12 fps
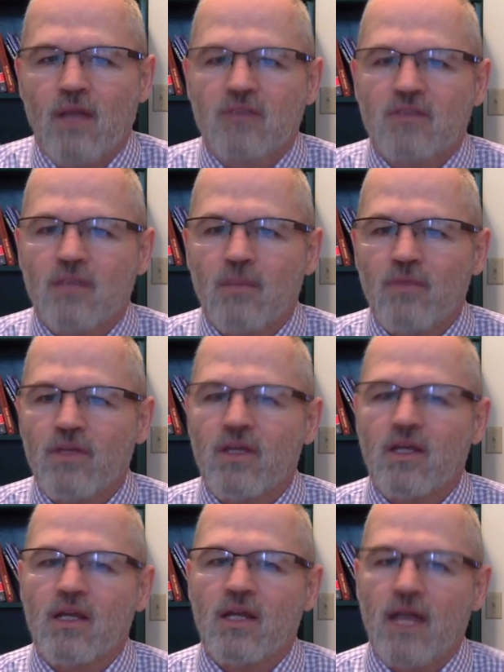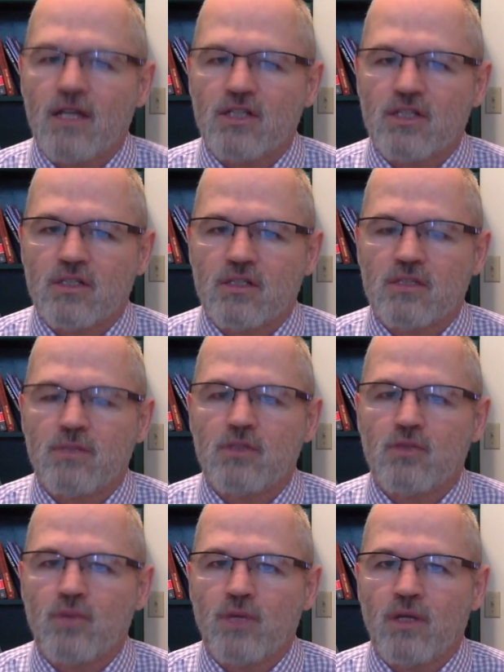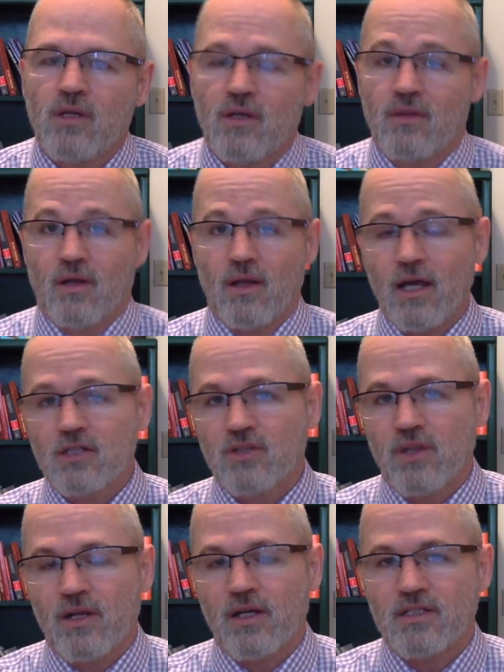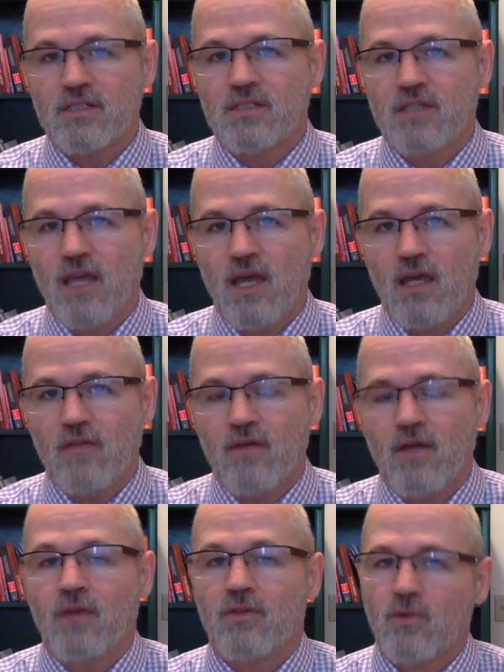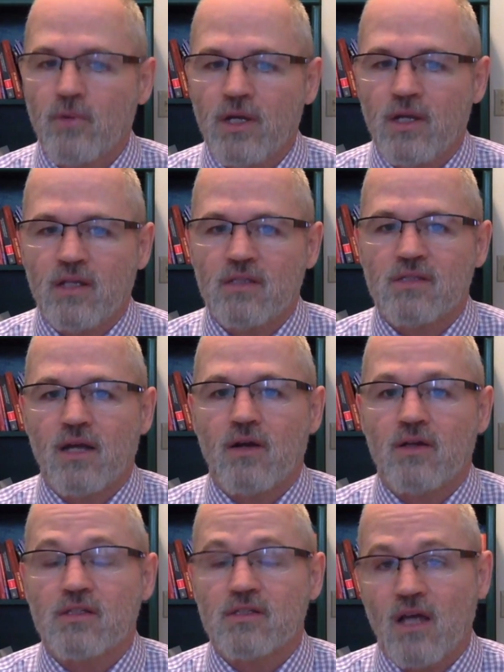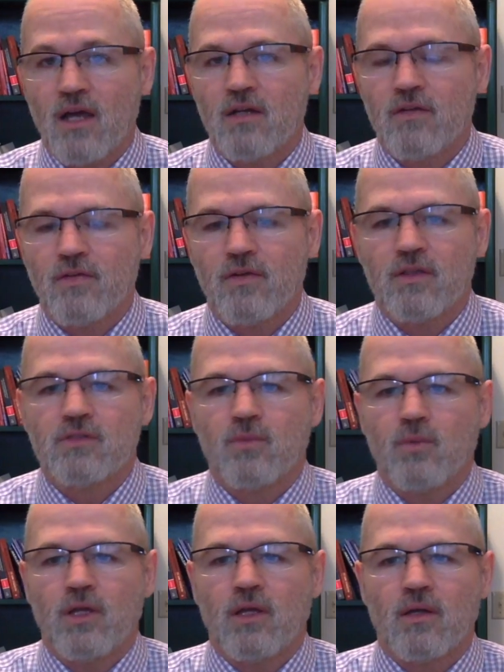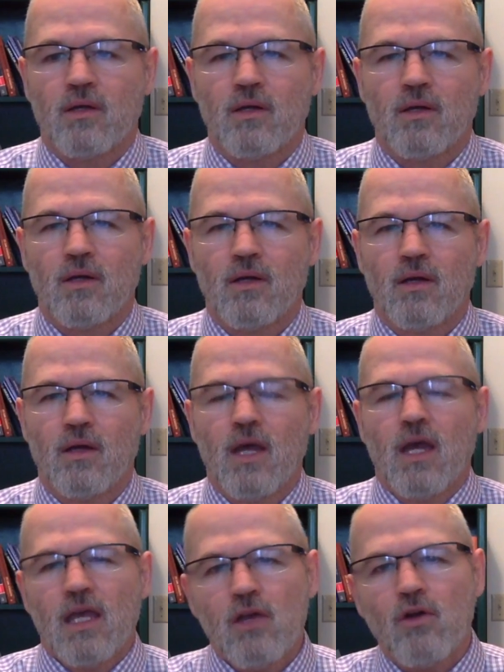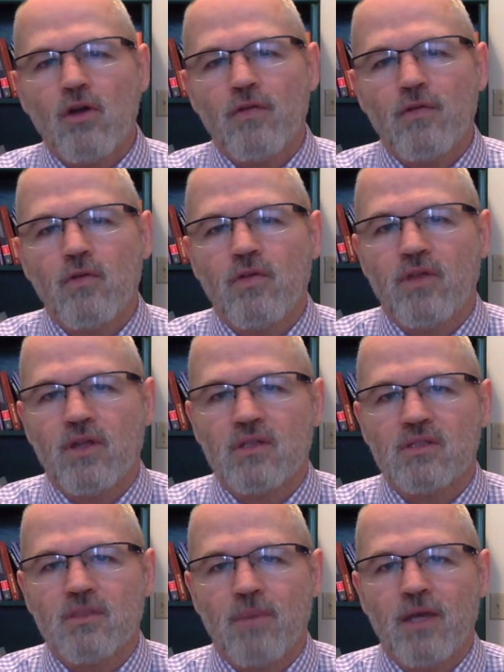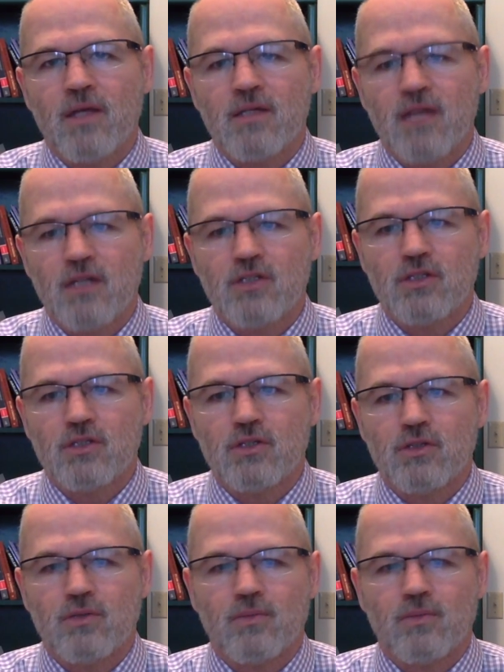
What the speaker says: some of the connections between the lecture that I just gave and the readings that are assigned for this week. Here are a few things to pay attention to.